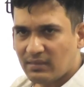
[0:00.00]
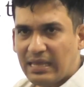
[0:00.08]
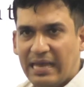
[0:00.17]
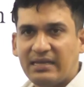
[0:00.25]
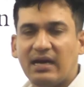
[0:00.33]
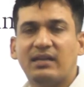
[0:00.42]

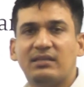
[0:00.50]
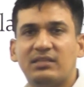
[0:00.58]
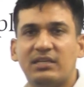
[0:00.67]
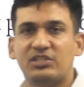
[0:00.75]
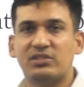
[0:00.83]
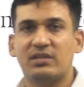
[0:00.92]
and Anant
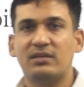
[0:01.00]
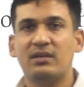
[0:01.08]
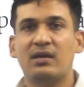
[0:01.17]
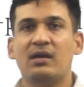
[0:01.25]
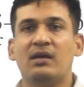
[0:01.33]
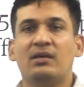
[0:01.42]
Krishnan.
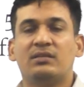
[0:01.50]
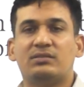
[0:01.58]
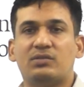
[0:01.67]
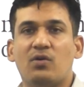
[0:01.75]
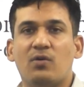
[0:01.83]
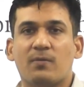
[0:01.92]

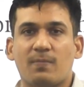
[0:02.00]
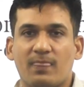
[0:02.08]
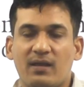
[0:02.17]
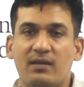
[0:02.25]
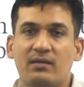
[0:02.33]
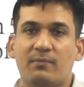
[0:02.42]
So
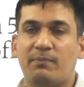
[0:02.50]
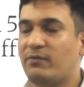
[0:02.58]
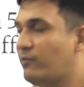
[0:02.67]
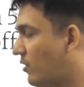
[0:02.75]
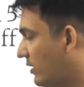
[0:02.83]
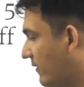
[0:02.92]

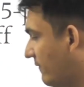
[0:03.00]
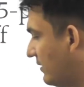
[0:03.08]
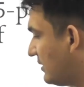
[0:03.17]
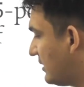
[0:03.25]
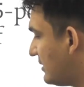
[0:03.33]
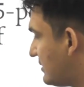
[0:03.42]
before
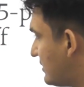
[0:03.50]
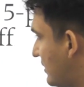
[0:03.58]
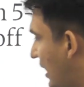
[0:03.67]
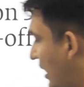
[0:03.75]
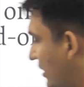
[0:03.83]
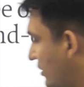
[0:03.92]
covering this
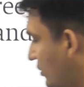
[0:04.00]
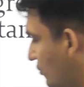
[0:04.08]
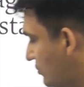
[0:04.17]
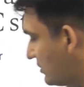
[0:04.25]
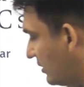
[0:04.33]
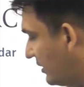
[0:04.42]

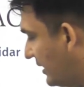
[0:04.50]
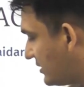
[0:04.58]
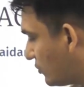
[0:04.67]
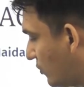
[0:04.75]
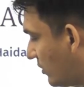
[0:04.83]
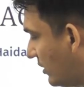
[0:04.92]
news,
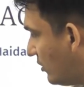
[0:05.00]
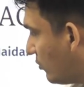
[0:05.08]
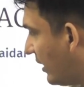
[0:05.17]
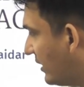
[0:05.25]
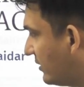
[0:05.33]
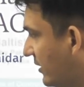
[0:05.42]
let's quickly
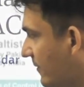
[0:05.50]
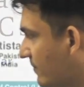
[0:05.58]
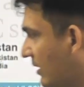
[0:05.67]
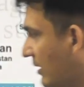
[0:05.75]
look at the